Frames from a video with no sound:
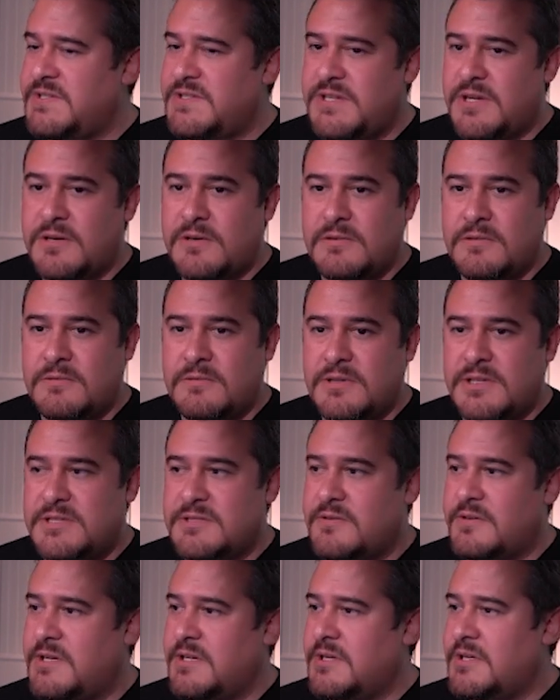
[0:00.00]
So let's
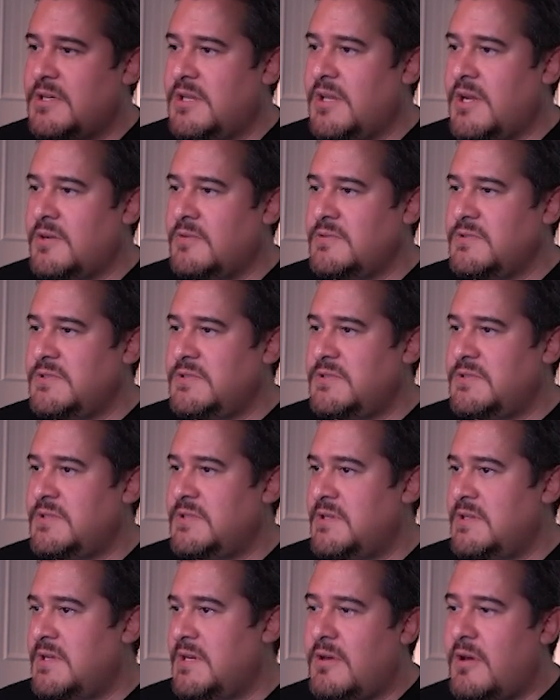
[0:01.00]
go ahead and close.